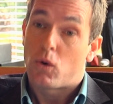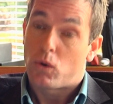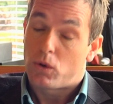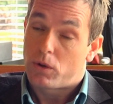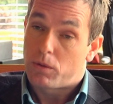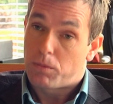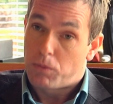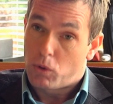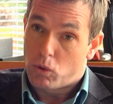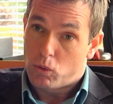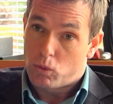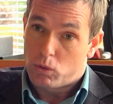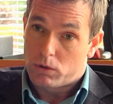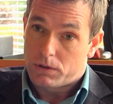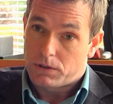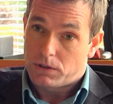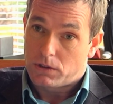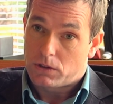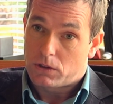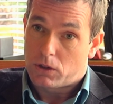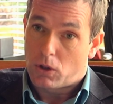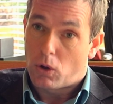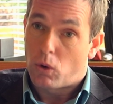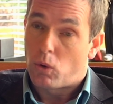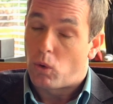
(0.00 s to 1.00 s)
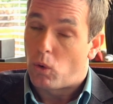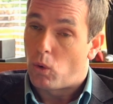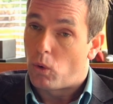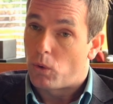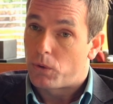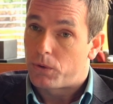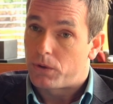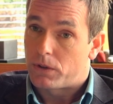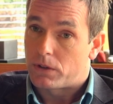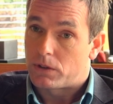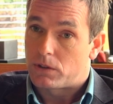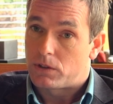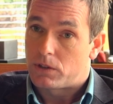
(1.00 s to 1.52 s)
the book was
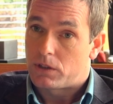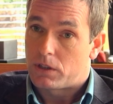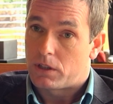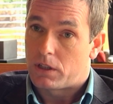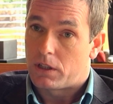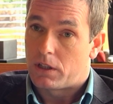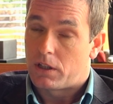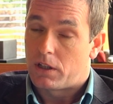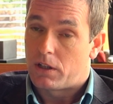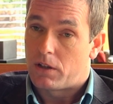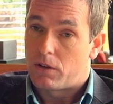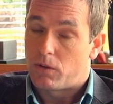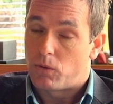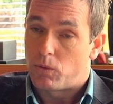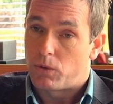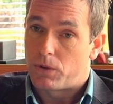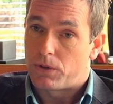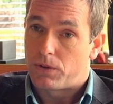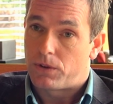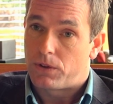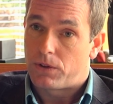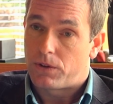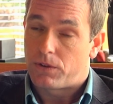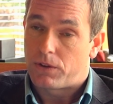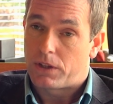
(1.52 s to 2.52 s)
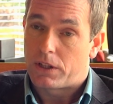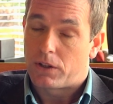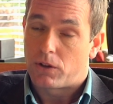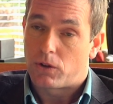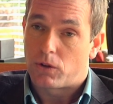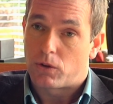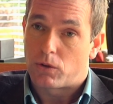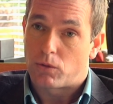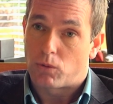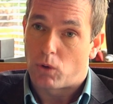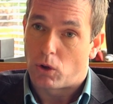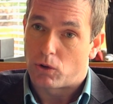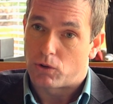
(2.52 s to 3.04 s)
co-authored with
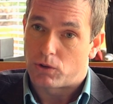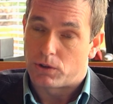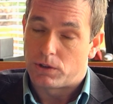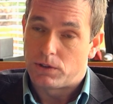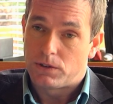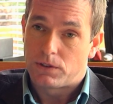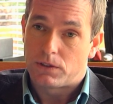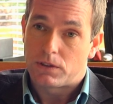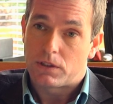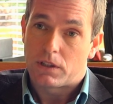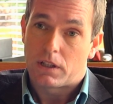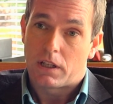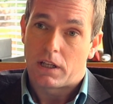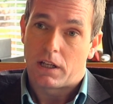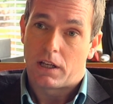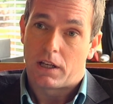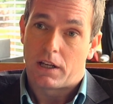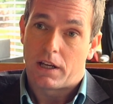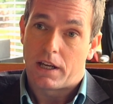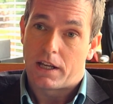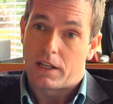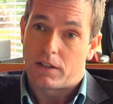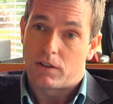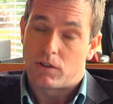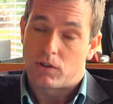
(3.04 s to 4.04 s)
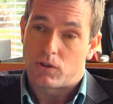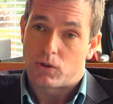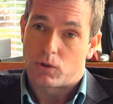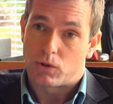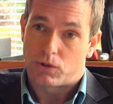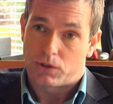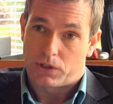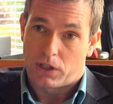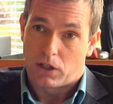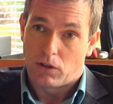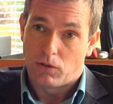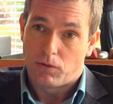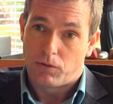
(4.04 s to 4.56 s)
Theodore Rogers and
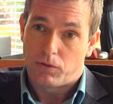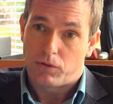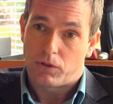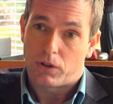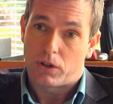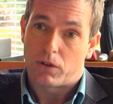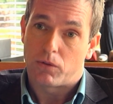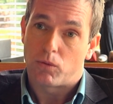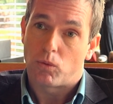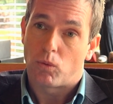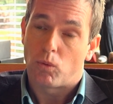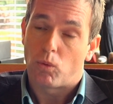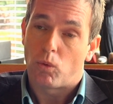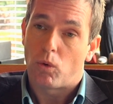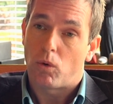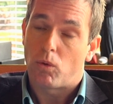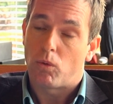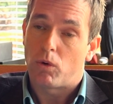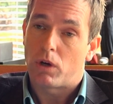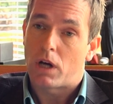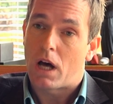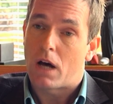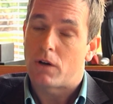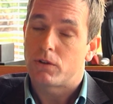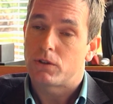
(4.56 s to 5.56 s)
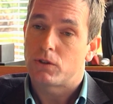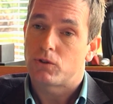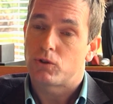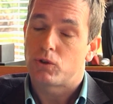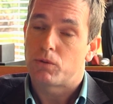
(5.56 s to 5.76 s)
yourself. How did